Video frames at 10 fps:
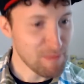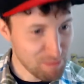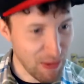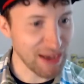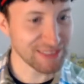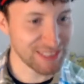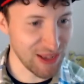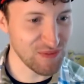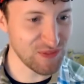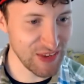But
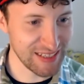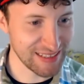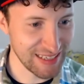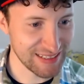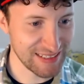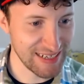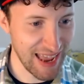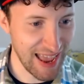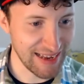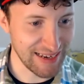something doesn't
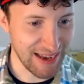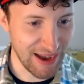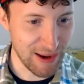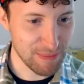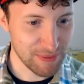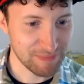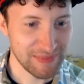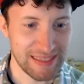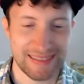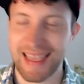add up.
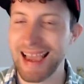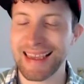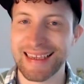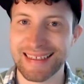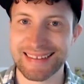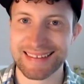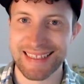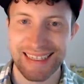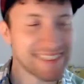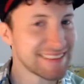That is
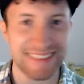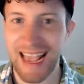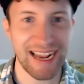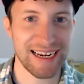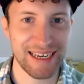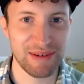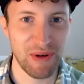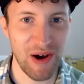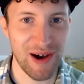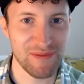exactly
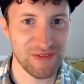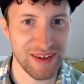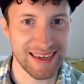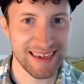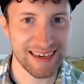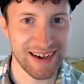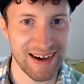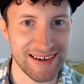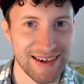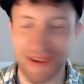what I'm thinking,
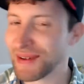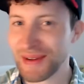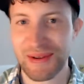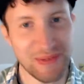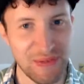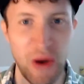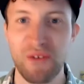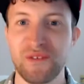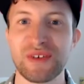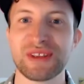Kaido.
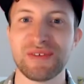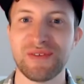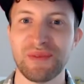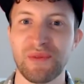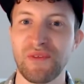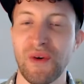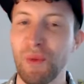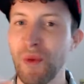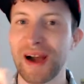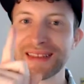
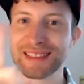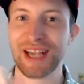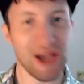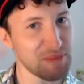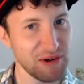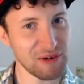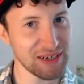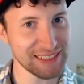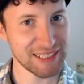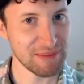For one time we're
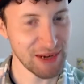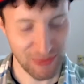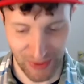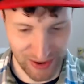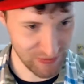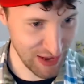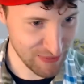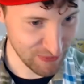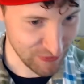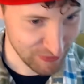on a similar
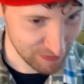wavelength.